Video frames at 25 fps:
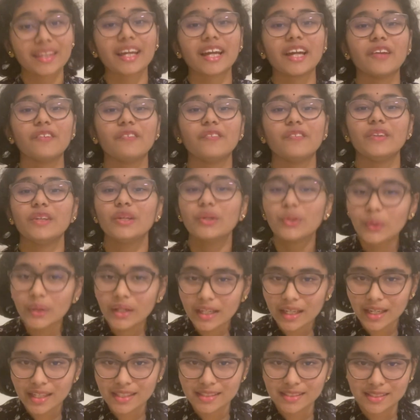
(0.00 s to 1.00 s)
If you
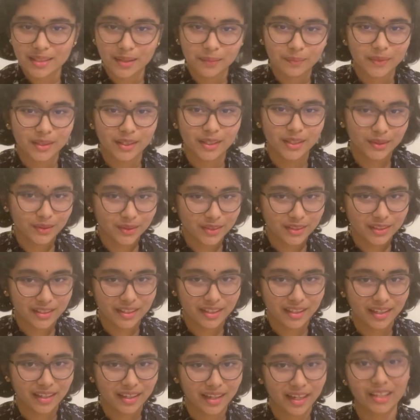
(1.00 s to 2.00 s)
learned something new
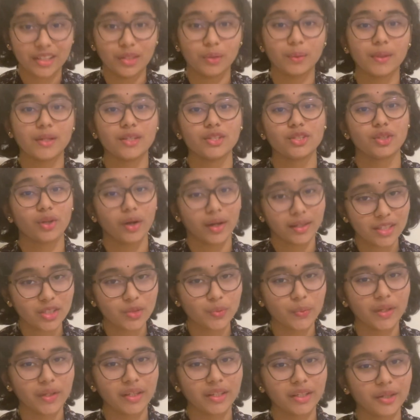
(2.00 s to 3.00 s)
today and you enjoyed this
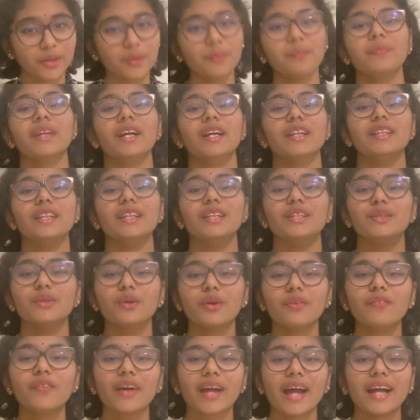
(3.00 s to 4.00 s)
video, then
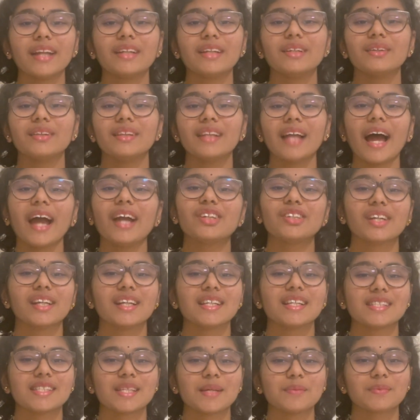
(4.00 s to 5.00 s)
don't forget to like, share
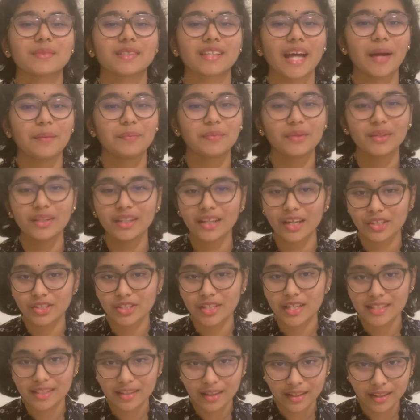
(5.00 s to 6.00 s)
and subscribe to
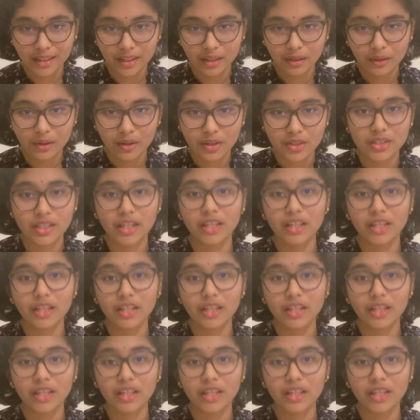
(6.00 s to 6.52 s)
Lakshya's Learning Launch.